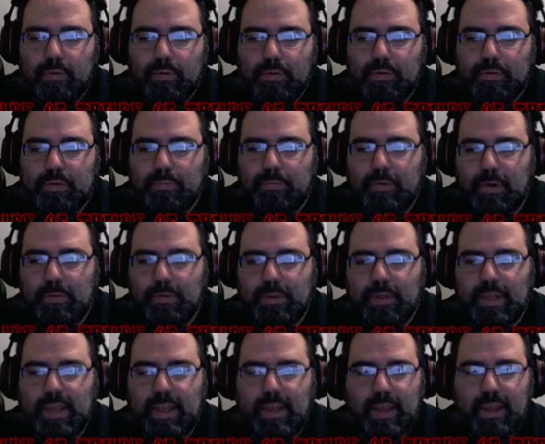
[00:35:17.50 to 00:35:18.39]
problem.
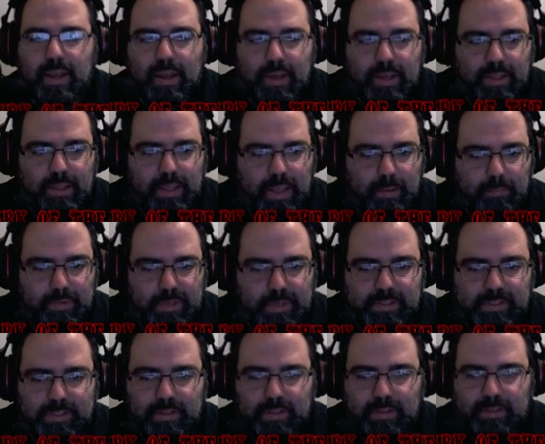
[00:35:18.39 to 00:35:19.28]
The AI, the
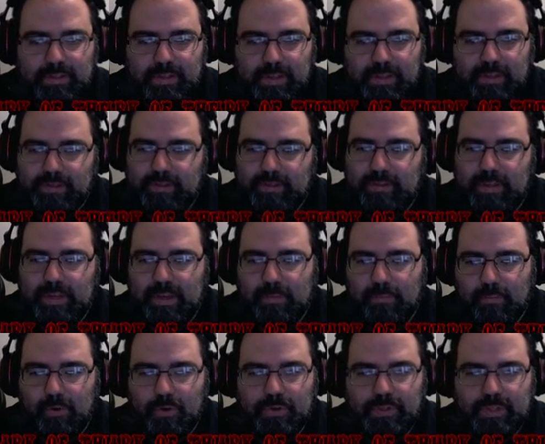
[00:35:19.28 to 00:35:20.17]
NPCs, as like
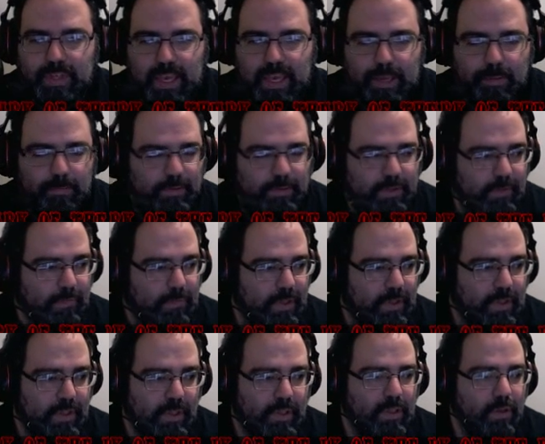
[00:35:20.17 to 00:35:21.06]
most games, if you
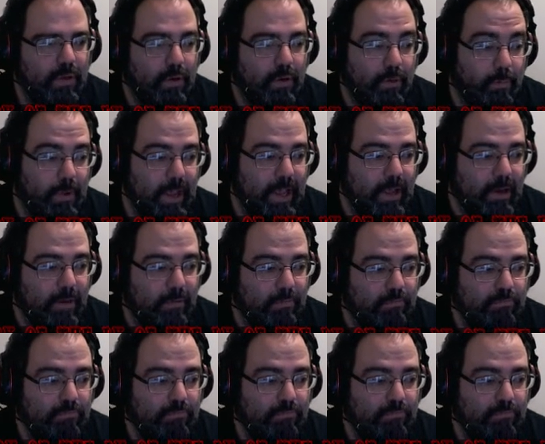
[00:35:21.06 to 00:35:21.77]
think they were bad,